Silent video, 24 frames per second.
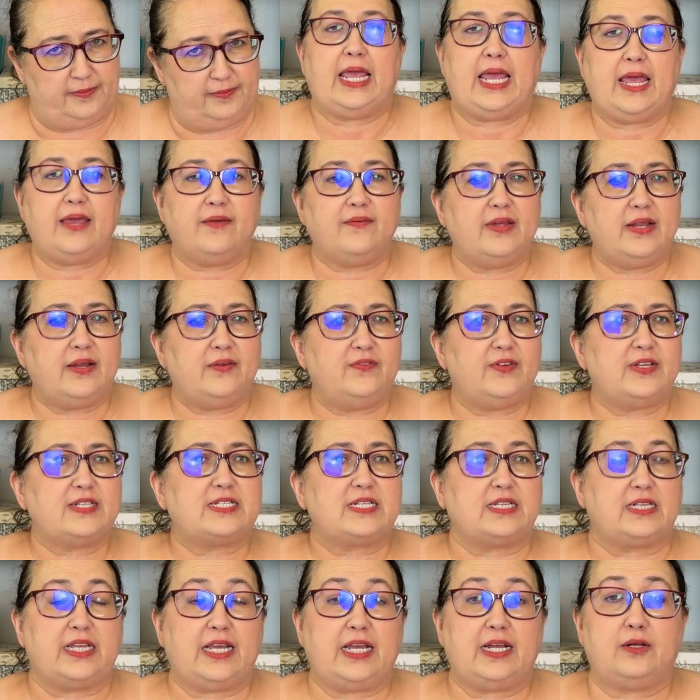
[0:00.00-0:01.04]
Even if it's
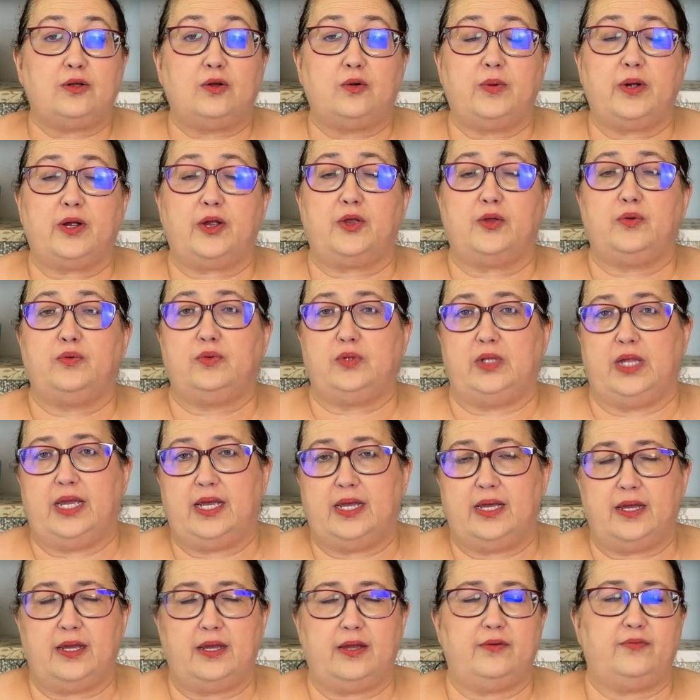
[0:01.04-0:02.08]
legal where you
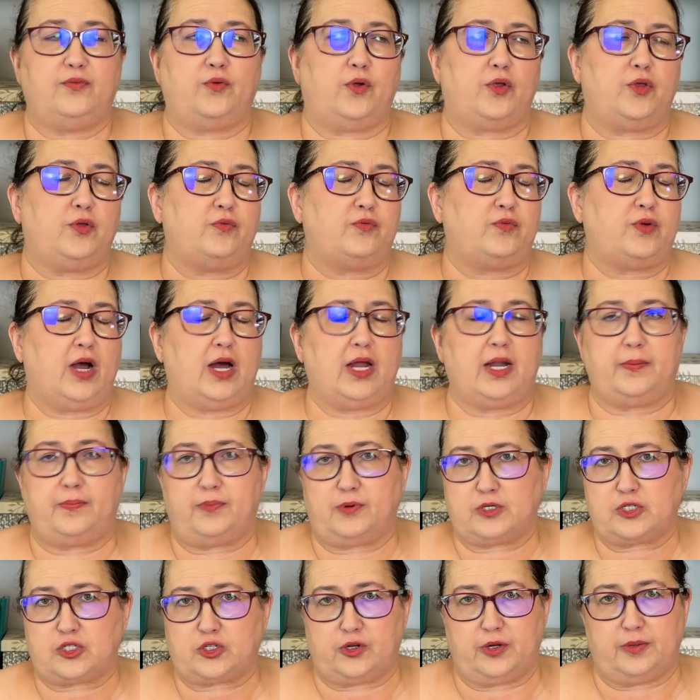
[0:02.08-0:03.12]
live or you've got a
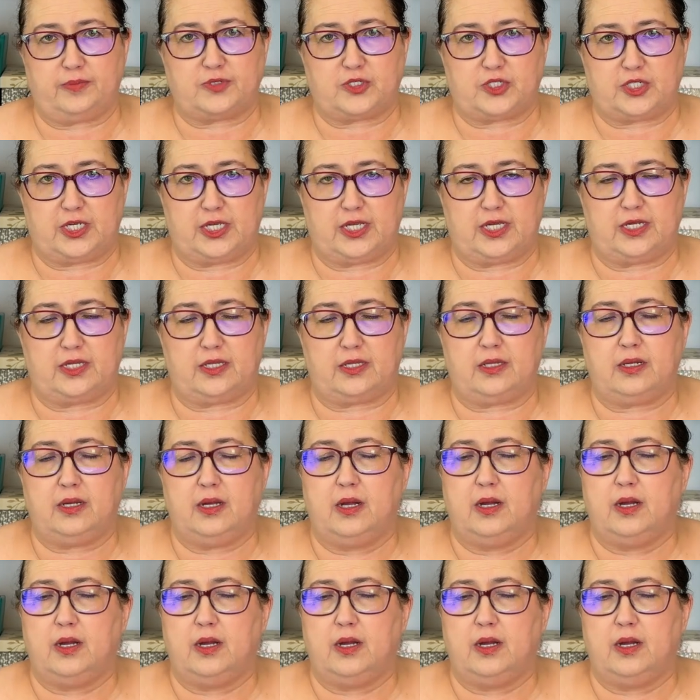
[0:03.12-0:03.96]
prescription,